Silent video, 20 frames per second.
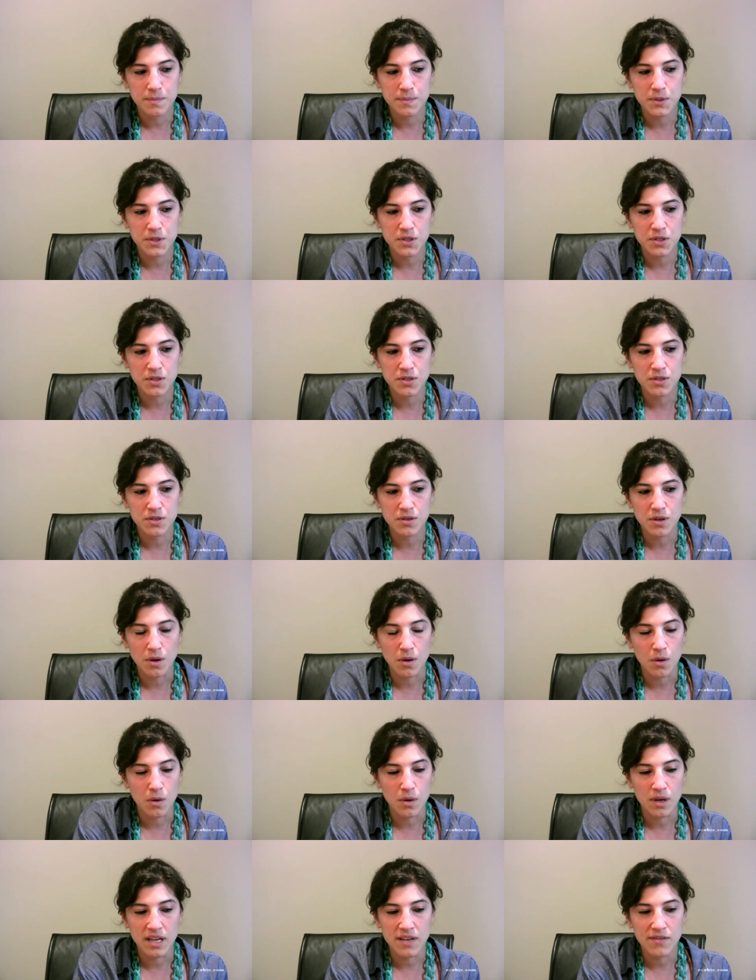
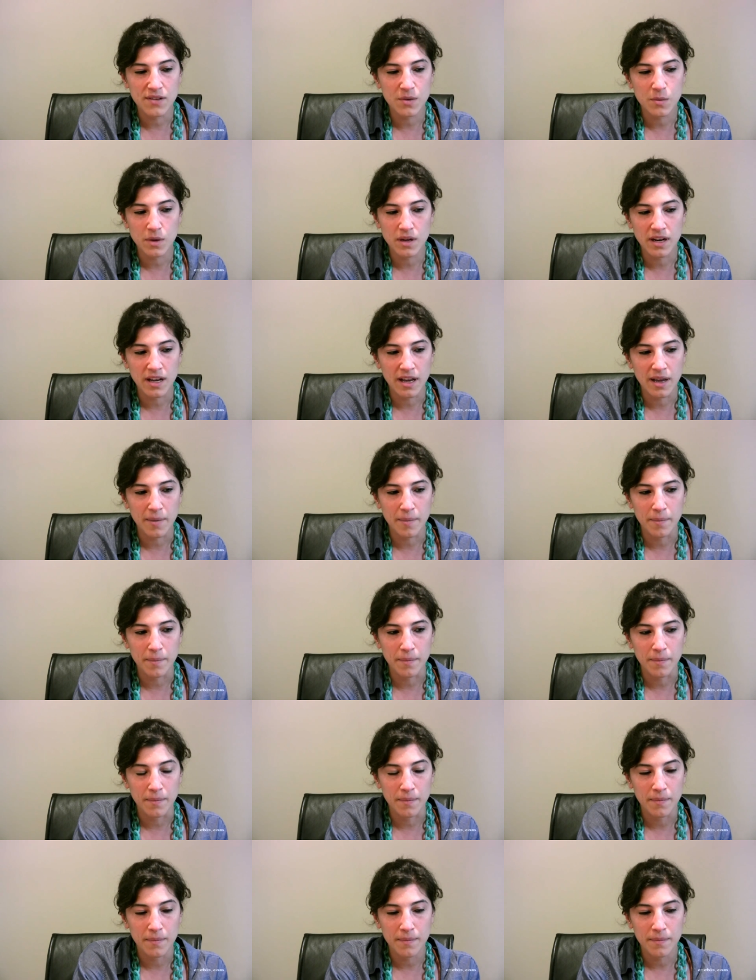So even when
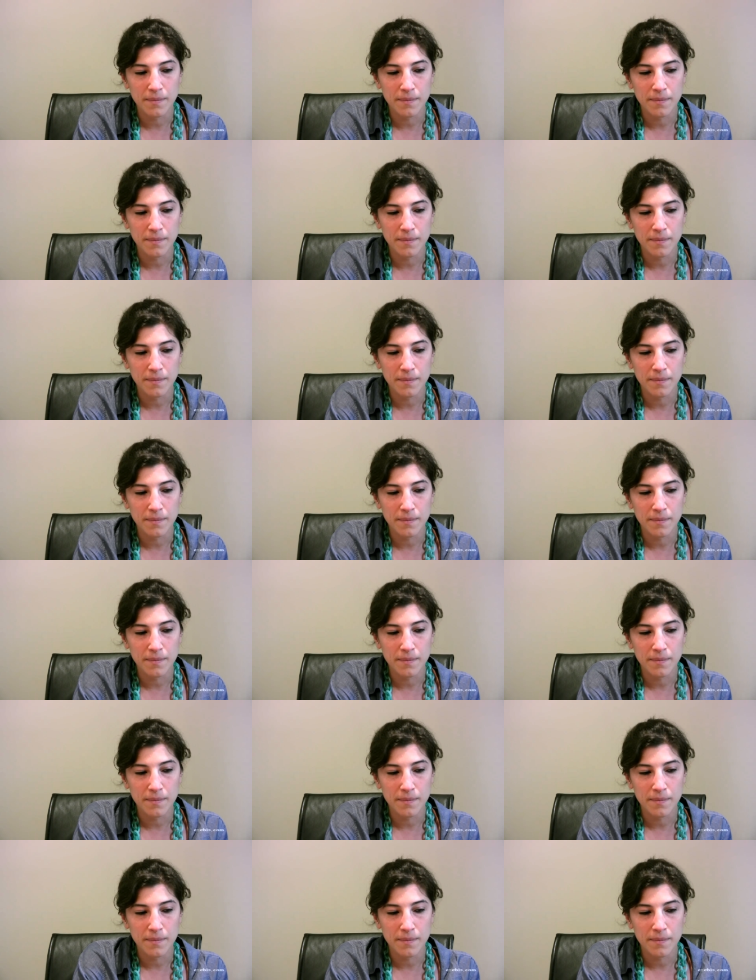I'm,